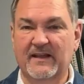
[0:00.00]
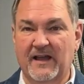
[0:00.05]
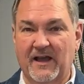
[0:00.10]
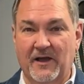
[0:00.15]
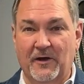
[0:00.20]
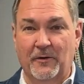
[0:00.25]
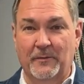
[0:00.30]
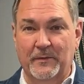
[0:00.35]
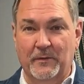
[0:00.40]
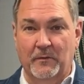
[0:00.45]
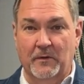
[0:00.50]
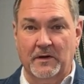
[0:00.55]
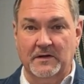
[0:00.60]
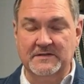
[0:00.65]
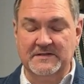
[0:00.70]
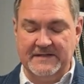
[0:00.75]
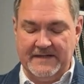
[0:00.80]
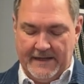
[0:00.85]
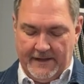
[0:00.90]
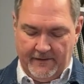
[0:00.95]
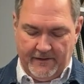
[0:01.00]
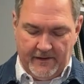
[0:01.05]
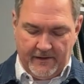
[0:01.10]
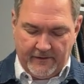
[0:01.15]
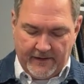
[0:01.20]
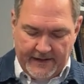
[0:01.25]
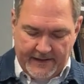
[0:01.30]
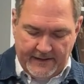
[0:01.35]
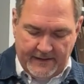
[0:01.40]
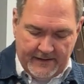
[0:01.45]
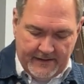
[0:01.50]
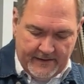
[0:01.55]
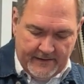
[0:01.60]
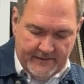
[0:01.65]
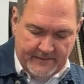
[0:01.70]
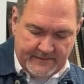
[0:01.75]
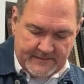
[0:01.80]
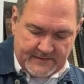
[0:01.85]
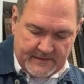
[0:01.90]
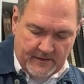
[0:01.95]
I hope it works now. All right.
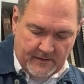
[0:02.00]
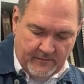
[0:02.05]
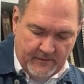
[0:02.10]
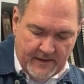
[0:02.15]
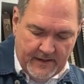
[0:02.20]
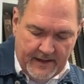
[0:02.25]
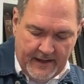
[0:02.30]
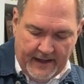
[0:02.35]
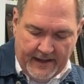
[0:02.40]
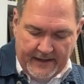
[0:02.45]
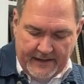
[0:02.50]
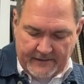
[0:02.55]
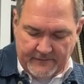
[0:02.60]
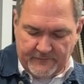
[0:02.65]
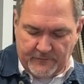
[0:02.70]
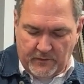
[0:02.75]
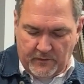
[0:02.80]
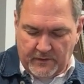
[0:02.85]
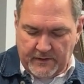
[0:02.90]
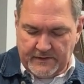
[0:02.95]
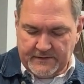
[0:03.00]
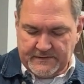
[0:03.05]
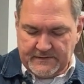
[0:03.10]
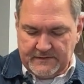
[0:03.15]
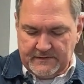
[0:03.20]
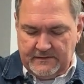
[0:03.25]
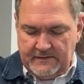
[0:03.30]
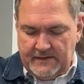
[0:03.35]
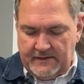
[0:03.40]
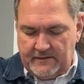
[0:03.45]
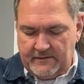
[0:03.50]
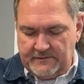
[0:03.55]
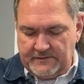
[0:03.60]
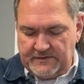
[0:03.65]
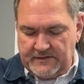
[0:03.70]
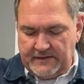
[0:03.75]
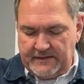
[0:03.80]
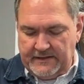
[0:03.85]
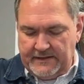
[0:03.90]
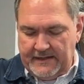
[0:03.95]
And of course, there's
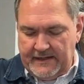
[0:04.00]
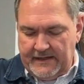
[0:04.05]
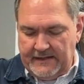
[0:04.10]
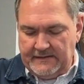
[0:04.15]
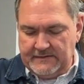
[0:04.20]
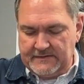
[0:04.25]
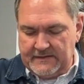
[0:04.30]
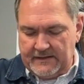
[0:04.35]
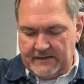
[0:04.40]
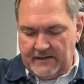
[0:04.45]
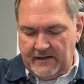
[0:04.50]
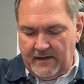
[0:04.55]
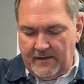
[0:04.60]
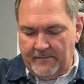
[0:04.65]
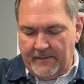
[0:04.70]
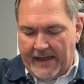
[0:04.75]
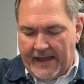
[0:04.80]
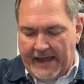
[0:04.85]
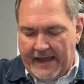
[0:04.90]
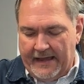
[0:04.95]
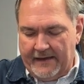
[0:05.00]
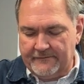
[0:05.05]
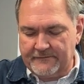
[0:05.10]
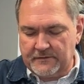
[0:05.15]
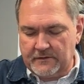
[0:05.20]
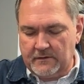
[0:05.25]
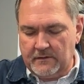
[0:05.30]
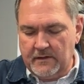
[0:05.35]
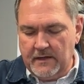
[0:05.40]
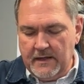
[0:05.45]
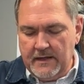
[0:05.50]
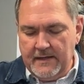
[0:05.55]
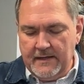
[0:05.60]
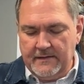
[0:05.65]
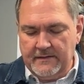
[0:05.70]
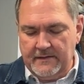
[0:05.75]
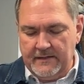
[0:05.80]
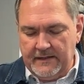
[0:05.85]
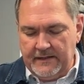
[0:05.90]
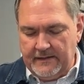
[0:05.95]
sunny days that come after
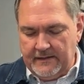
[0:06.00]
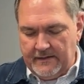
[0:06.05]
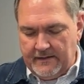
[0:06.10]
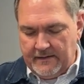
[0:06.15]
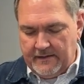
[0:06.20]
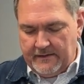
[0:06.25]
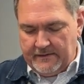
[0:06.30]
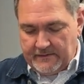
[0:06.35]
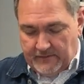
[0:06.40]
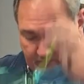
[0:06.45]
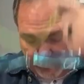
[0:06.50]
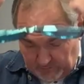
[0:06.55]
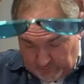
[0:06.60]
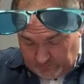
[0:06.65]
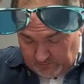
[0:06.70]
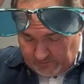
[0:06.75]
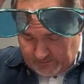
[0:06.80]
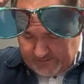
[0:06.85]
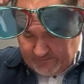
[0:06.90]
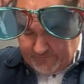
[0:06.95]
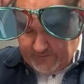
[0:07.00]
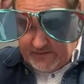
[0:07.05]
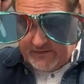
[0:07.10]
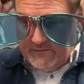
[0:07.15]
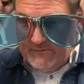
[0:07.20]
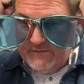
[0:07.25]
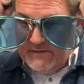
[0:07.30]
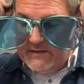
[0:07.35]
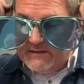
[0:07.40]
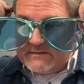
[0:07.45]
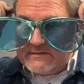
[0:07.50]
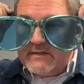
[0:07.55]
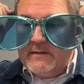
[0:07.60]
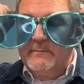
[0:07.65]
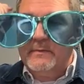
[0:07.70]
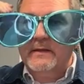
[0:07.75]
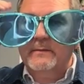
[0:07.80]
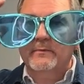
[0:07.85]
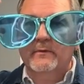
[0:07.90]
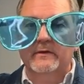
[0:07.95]
the horrific events that
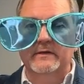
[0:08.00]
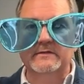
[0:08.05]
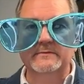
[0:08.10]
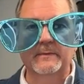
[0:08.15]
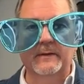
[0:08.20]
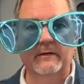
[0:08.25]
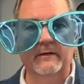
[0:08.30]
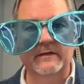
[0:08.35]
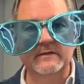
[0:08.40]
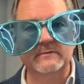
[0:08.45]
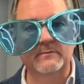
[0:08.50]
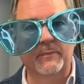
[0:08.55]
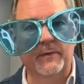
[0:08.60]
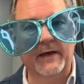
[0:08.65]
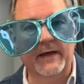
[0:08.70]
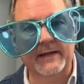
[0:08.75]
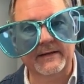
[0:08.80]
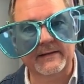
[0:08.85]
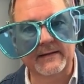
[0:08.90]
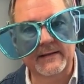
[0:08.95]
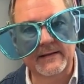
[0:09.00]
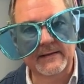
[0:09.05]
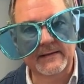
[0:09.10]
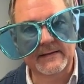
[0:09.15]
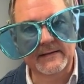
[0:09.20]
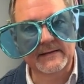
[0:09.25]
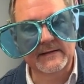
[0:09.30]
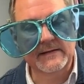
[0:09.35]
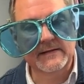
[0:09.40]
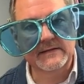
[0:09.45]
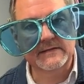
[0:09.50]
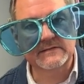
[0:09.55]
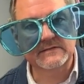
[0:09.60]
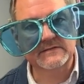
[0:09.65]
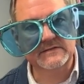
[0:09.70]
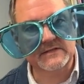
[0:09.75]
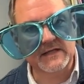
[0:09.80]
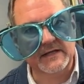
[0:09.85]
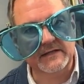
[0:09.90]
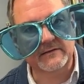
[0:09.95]
people experience, but
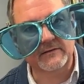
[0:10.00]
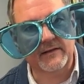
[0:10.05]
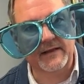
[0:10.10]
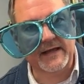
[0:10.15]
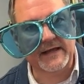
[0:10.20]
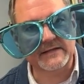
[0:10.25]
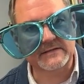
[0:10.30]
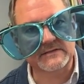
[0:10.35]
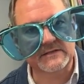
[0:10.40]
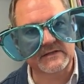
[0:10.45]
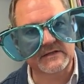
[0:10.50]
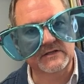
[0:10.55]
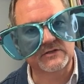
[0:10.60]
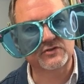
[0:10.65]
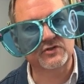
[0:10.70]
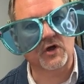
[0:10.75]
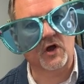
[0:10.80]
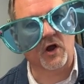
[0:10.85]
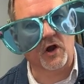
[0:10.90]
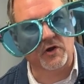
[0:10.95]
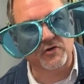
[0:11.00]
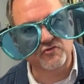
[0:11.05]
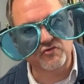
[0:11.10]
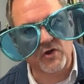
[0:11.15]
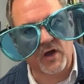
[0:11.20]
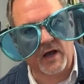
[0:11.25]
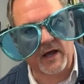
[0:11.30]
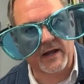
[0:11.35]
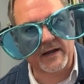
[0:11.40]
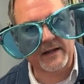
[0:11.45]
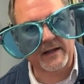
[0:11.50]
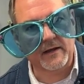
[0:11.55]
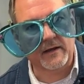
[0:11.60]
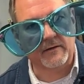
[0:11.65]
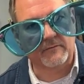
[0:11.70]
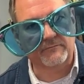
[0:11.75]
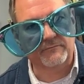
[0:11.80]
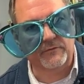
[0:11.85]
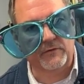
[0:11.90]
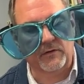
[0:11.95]
sunglasses are not
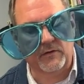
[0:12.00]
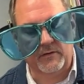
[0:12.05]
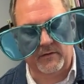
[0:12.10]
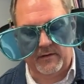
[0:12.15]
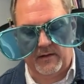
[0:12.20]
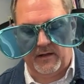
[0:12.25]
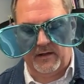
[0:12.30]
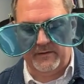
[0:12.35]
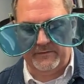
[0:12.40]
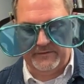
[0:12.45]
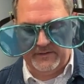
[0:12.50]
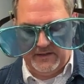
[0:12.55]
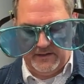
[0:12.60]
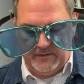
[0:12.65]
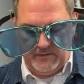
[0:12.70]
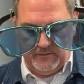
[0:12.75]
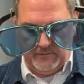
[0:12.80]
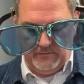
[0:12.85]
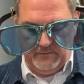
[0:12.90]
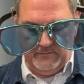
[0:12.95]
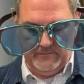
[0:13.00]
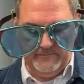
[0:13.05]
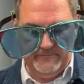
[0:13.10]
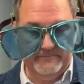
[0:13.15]
helpful, although